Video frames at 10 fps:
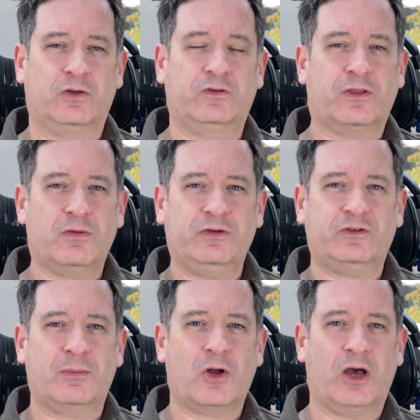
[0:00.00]
So there is
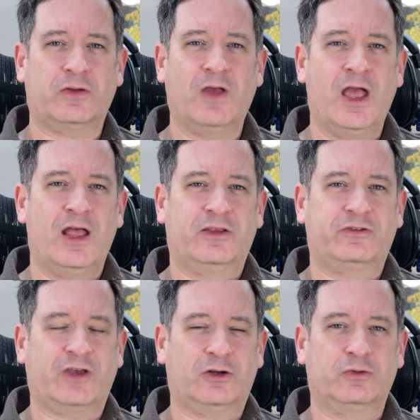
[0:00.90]
some kind of
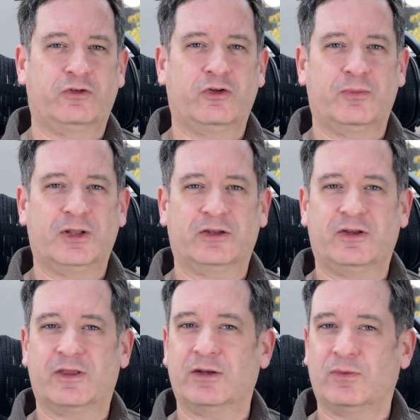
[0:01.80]
subtle
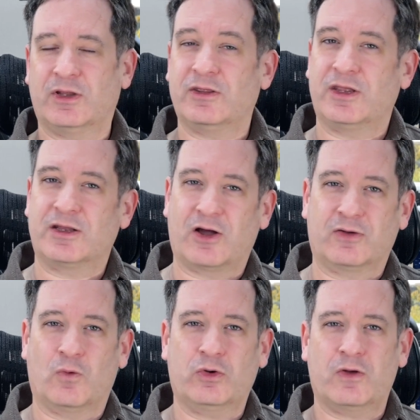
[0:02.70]
tunability that in the kind
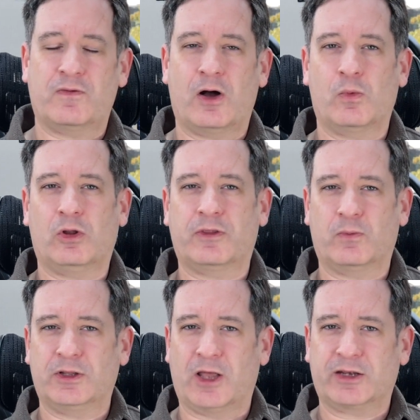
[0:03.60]
of audiophile world that
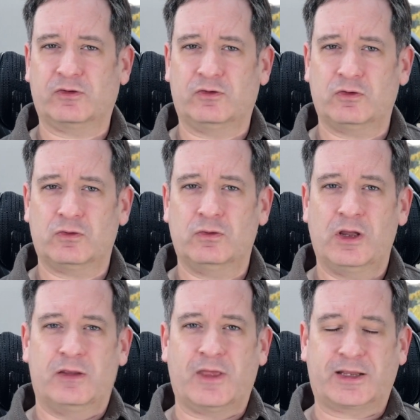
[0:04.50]
we like to do
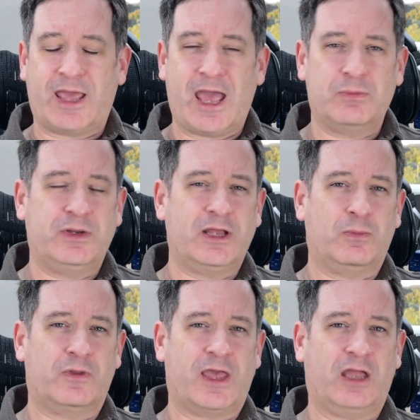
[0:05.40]
that can be
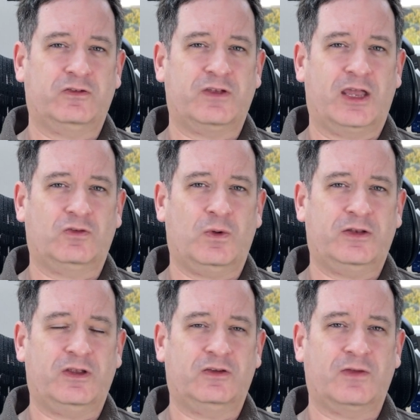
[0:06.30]
done with the
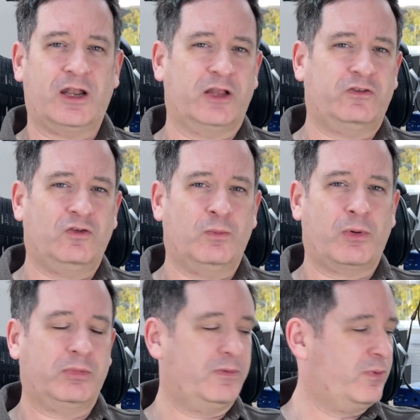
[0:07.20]
HD820s, and I'd still
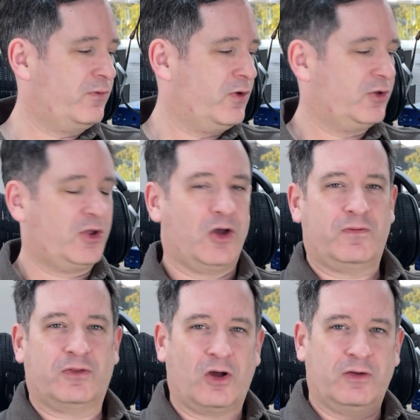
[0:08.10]
probably prefer to go
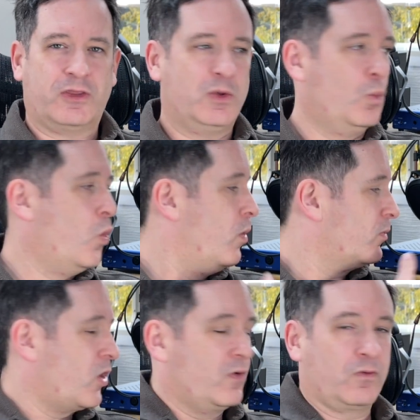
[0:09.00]
for the
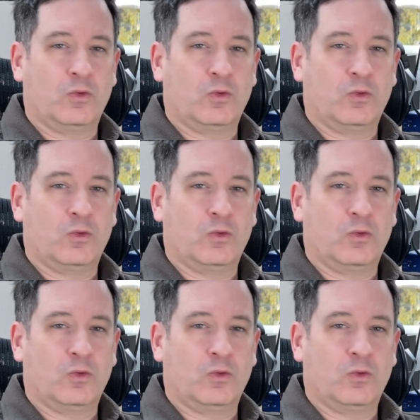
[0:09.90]
warmer overall